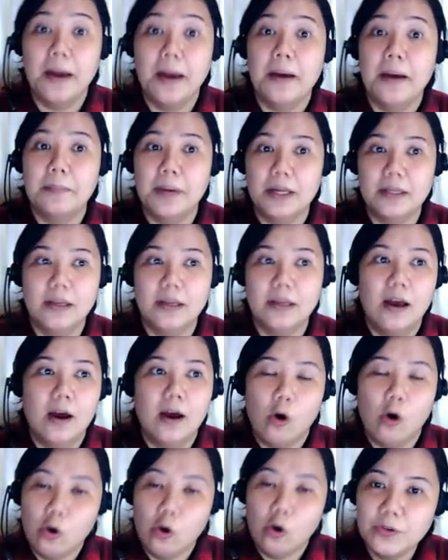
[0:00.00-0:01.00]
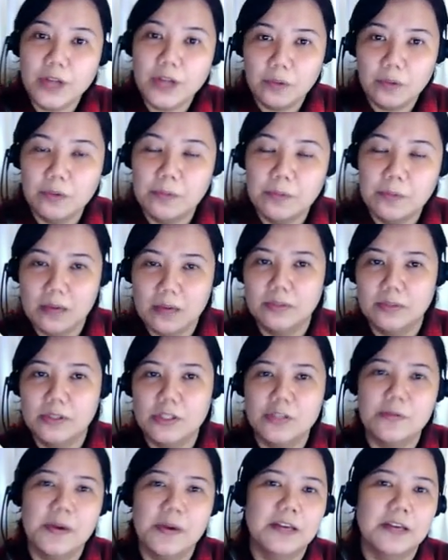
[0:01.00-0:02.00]
But hopefully I will be able
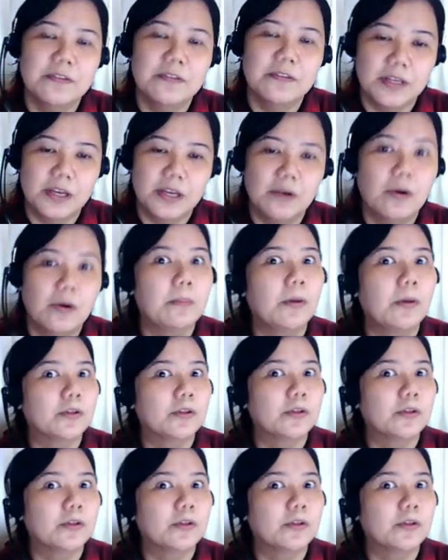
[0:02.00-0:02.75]
to make a video about